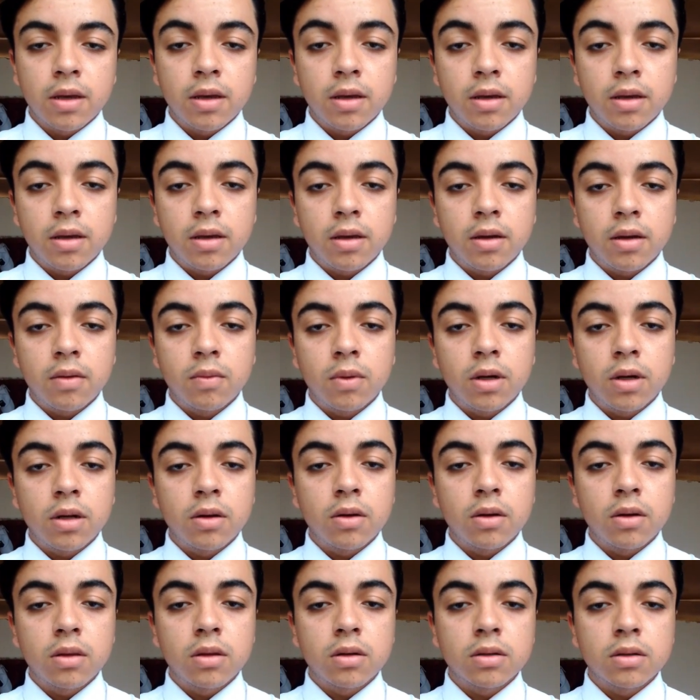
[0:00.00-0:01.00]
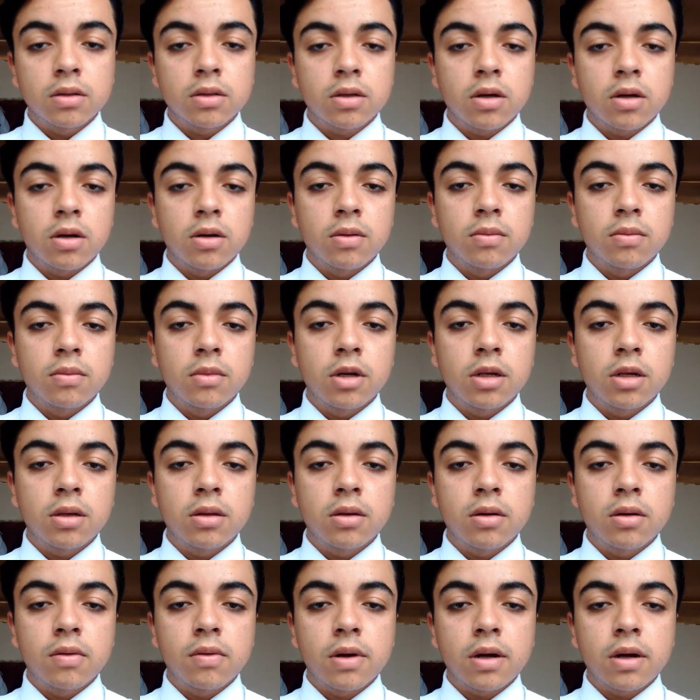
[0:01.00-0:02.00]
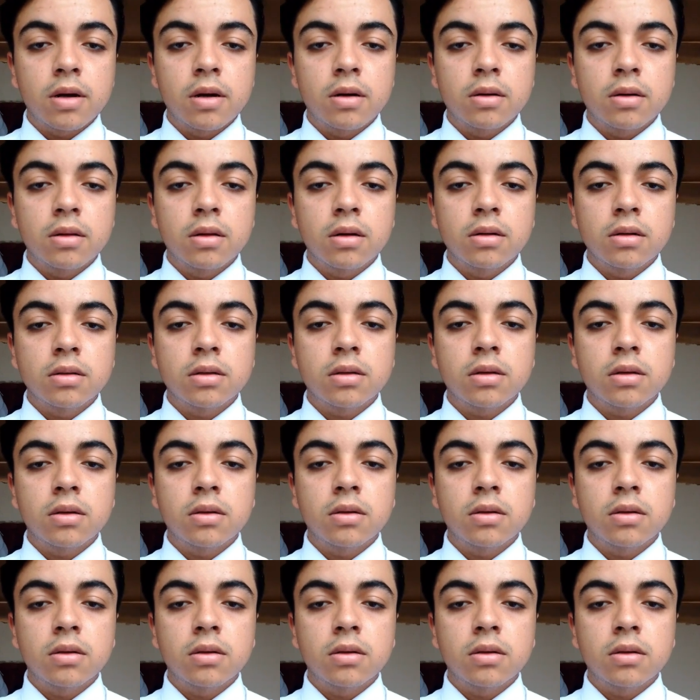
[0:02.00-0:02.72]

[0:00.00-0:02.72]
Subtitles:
while others come later regardless